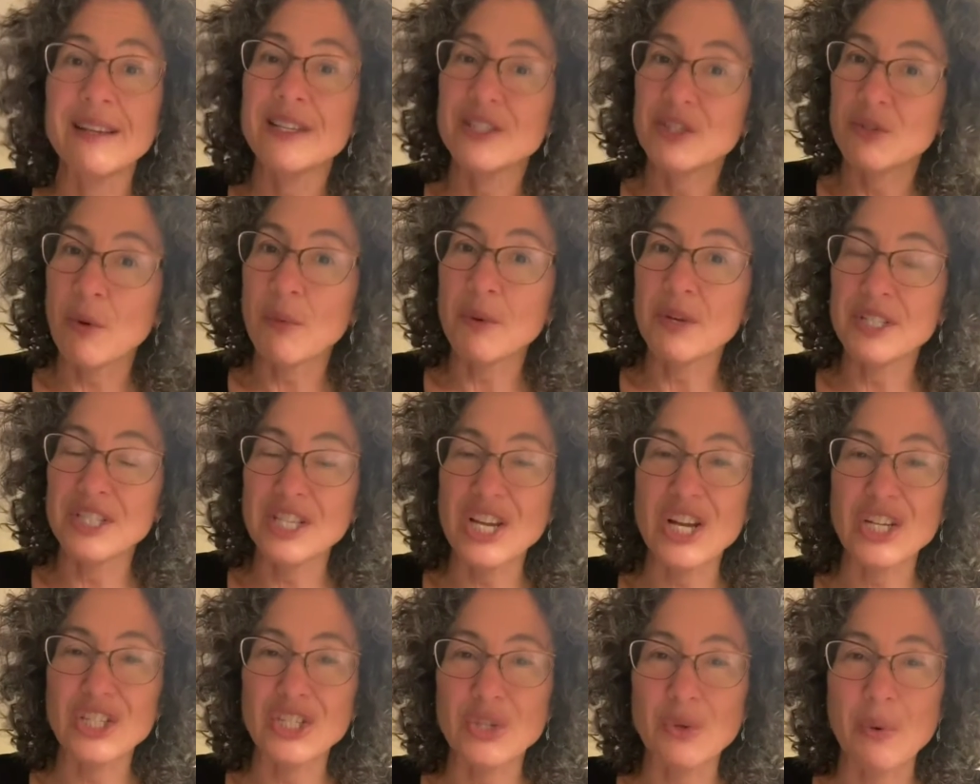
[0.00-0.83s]
So I want to
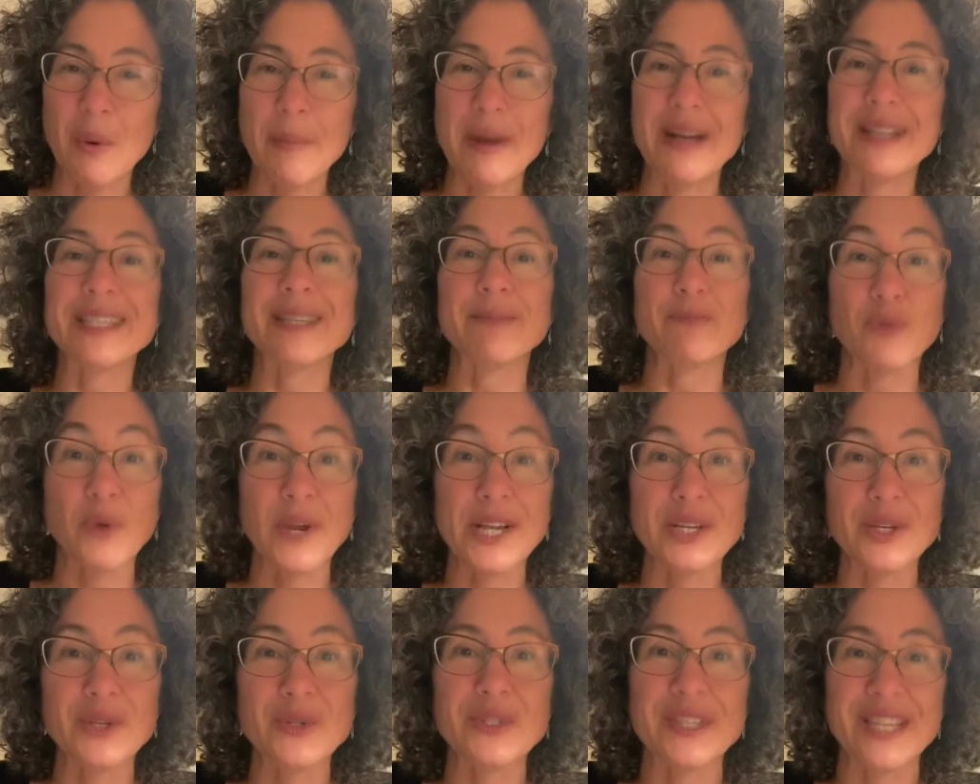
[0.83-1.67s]
talk to you about some
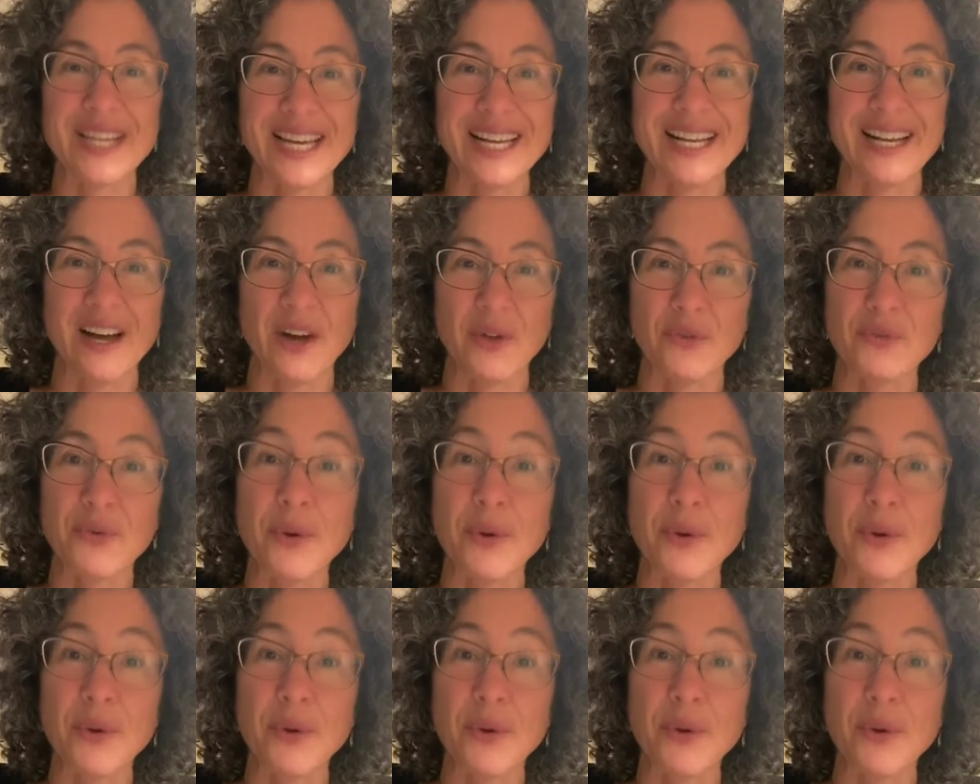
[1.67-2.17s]
great news that I got